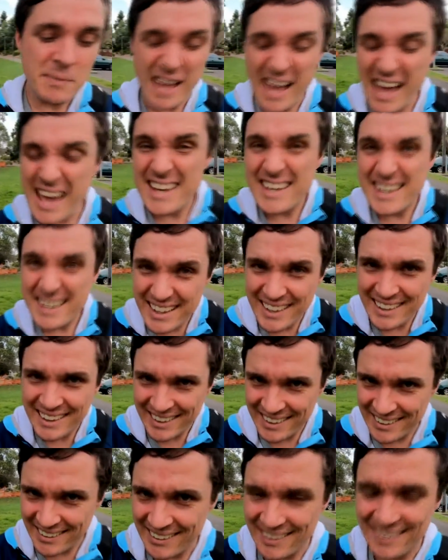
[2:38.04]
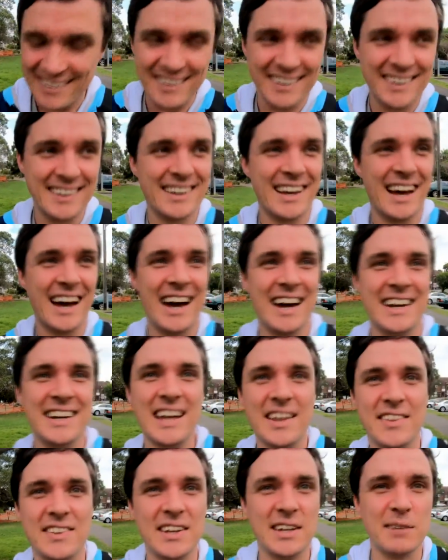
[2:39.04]
aching a little,
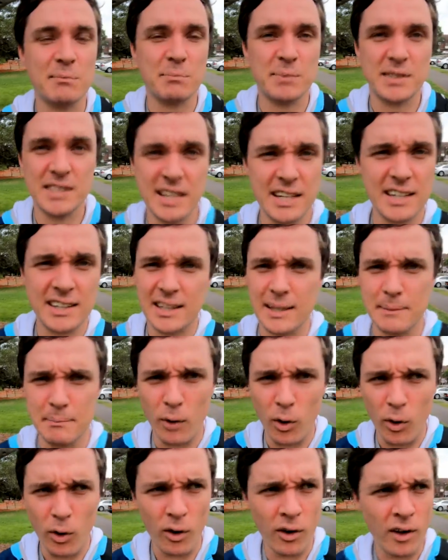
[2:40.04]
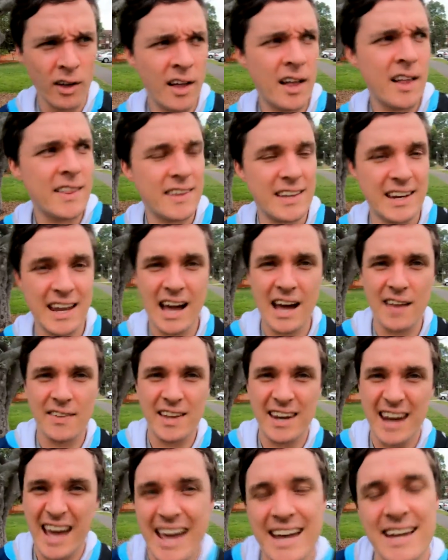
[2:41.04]
nothing particularly more than how
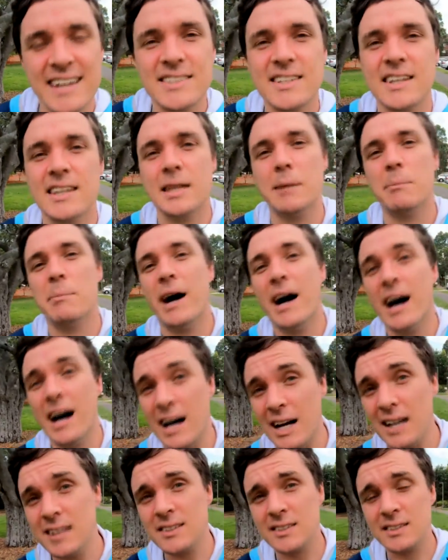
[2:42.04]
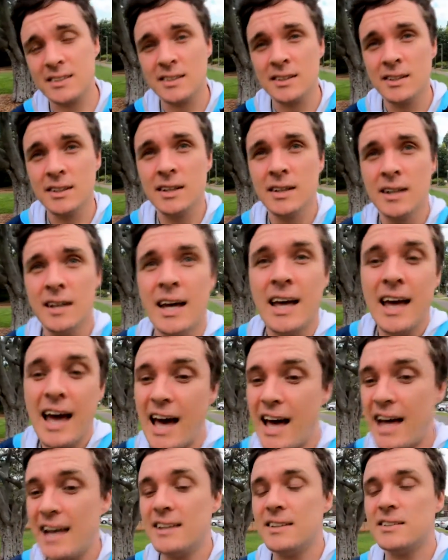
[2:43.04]
they'd ached in the past.
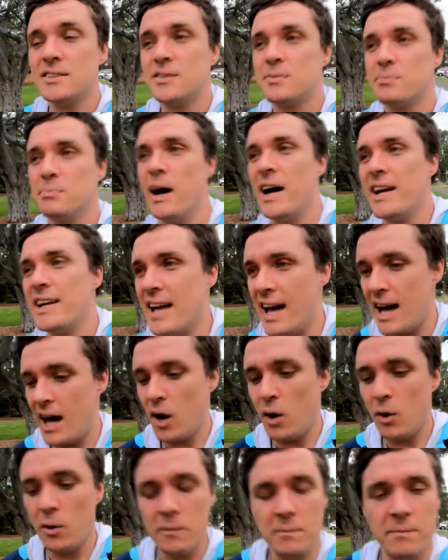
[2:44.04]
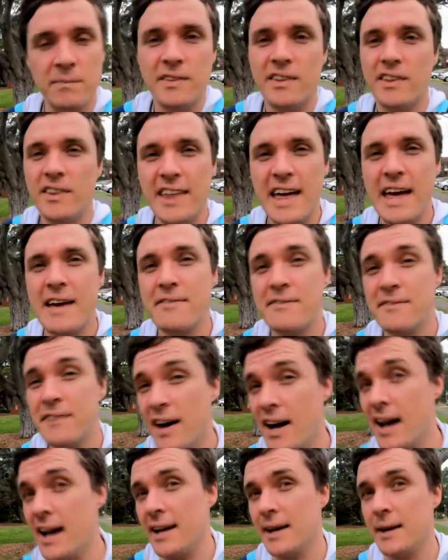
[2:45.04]
And by now, they're
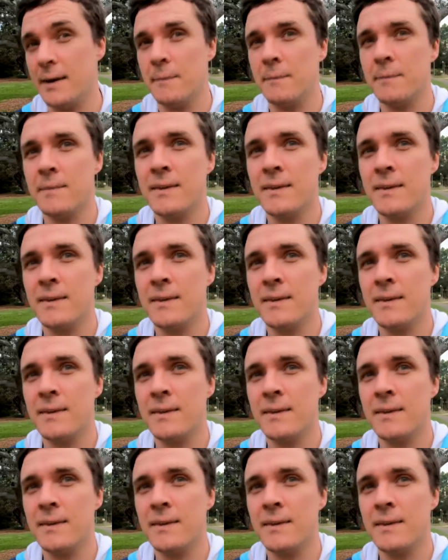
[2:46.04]
fine,